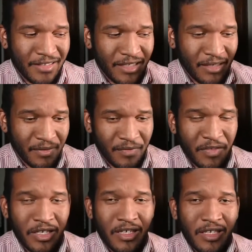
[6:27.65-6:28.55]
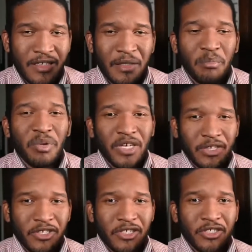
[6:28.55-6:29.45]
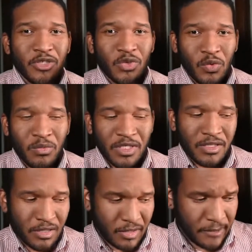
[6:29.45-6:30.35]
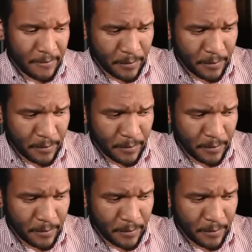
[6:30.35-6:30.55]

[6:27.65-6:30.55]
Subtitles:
of the bigger zoom lenses.